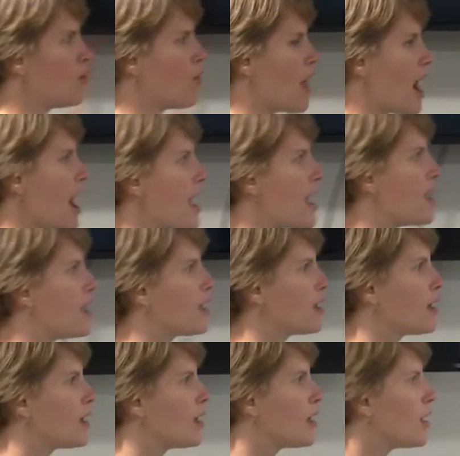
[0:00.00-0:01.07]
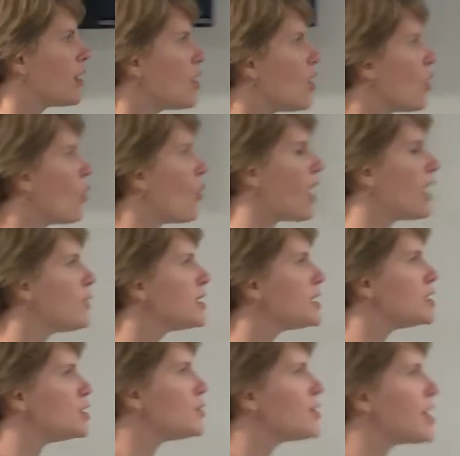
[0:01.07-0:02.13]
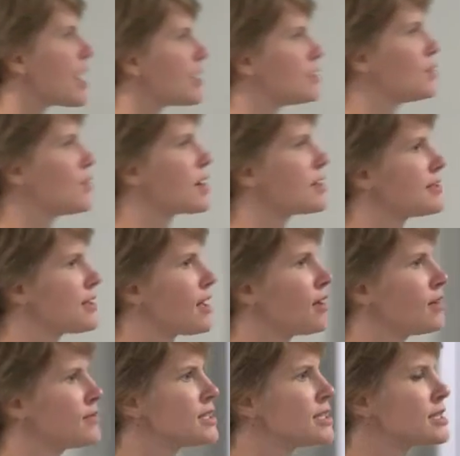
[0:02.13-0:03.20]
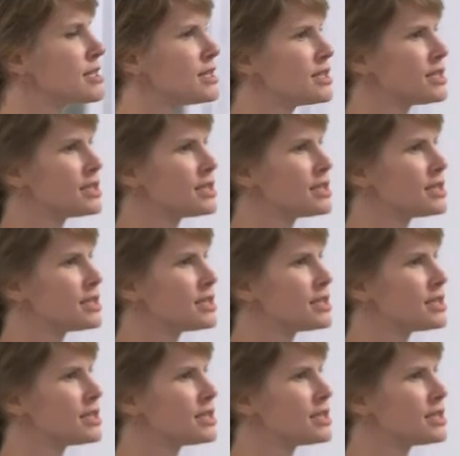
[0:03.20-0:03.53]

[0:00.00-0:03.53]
Why? Why do we do that to ourselves?